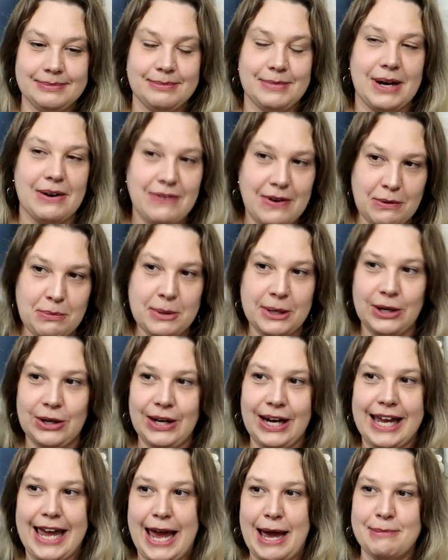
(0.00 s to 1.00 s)
I've never been
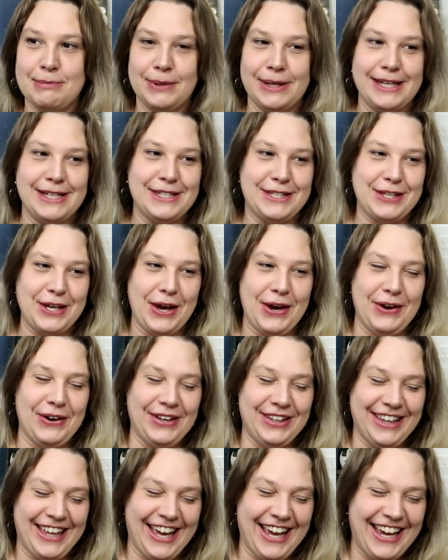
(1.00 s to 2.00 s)
good at gambling, so.